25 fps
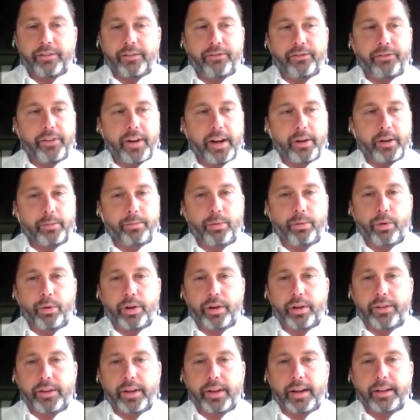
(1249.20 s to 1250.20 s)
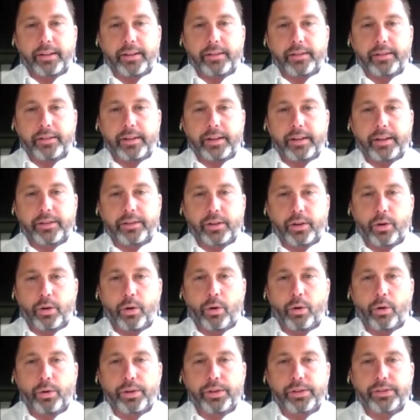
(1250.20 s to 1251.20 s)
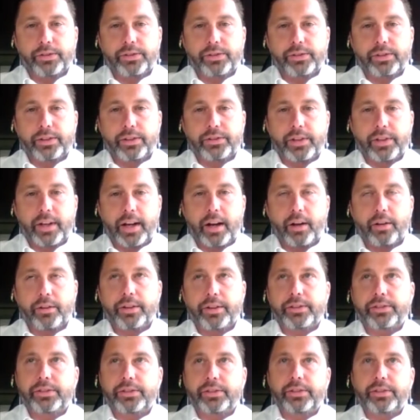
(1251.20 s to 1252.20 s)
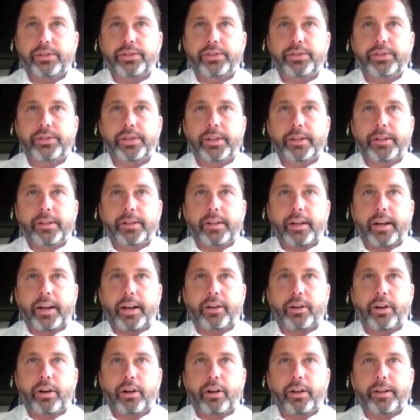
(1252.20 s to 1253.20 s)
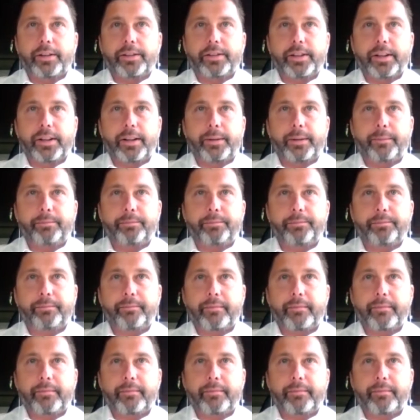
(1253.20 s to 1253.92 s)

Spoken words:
Final point on that, Nicole, is how this is, I call it